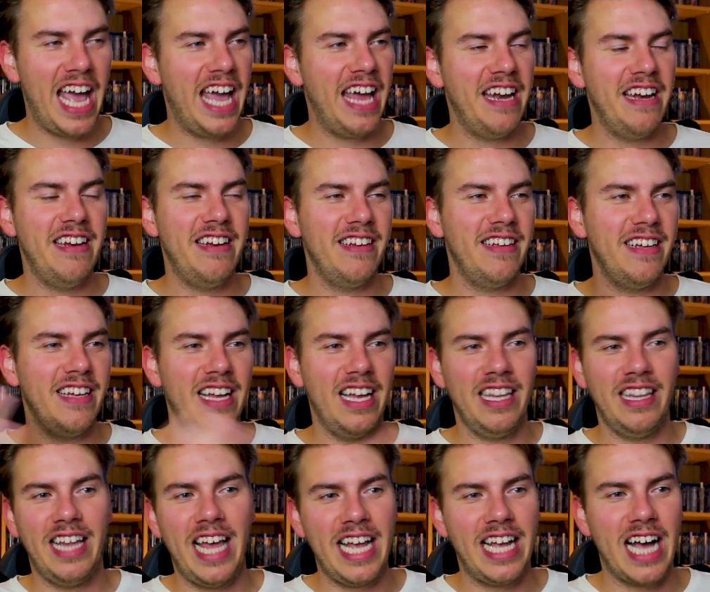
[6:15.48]
And
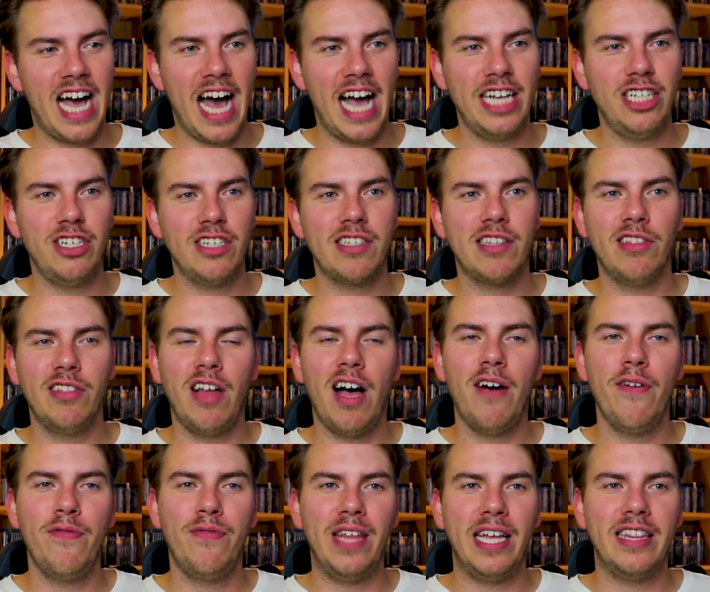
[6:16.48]
like, I just
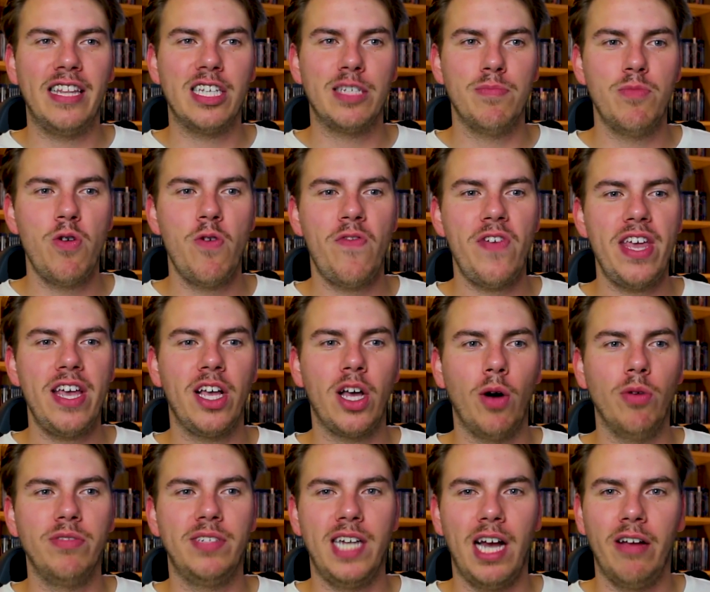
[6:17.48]
love that this movie
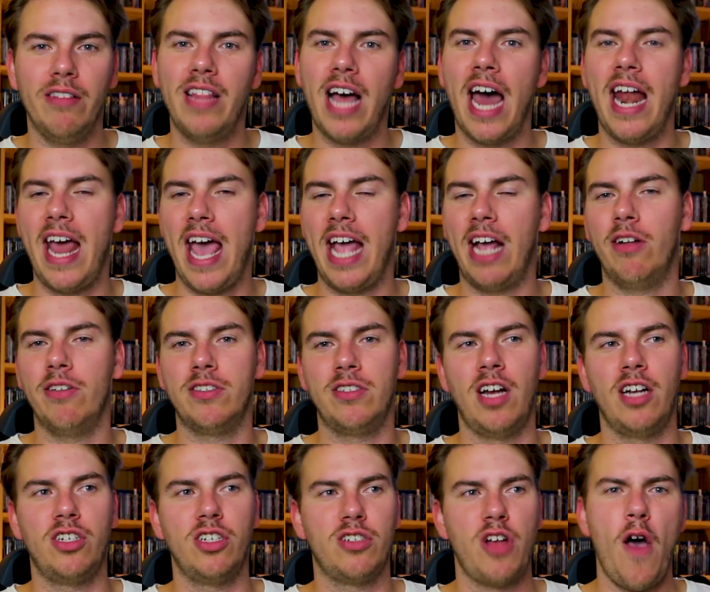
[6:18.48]
goes down that angle. It's
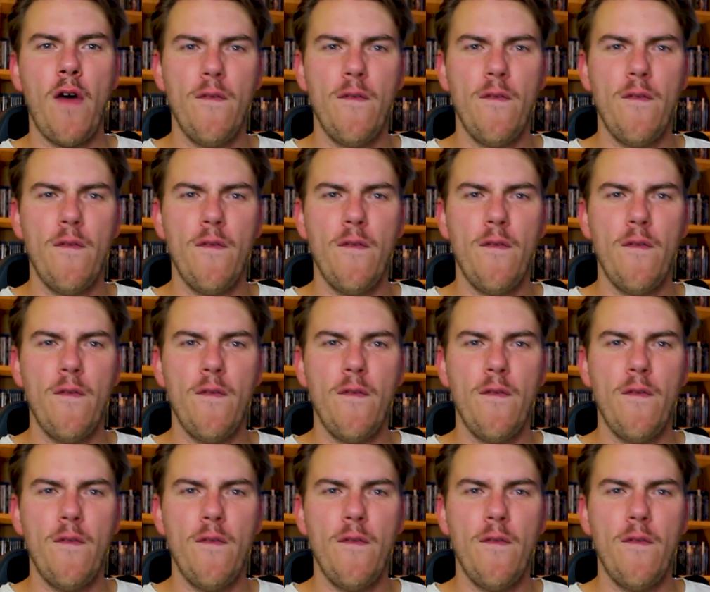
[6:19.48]
not just